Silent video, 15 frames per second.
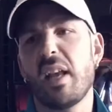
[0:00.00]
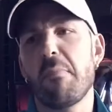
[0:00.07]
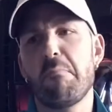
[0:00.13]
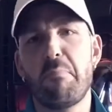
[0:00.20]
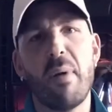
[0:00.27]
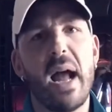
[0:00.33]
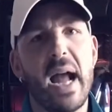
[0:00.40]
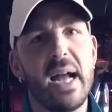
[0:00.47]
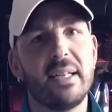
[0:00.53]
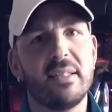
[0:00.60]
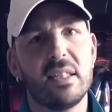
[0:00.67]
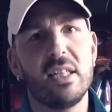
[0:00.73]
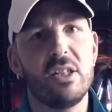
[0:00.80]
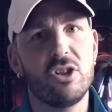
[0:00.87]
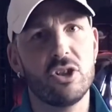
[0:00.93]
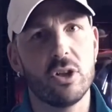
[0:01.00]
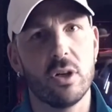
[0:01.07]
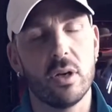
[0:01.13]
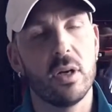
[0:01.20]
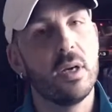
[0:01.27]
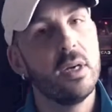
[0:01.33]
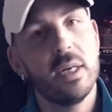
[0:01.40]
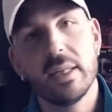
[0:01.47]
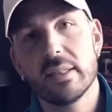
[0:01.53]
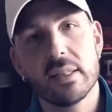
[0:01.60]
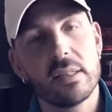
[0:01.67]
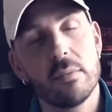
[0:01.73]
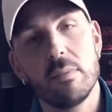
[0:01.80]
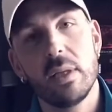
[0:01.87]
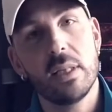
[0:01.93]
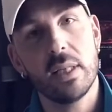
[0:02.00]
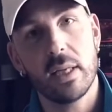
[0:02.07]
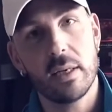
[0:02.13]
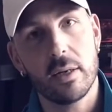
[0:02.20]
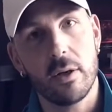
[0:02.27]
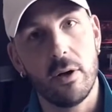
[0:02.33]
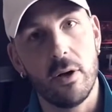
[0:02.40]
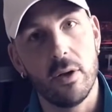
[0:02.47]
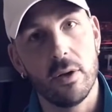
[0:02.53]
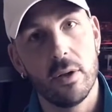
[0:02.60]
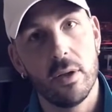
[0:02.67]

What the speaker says: bad teacher. It doesn't mean that at all.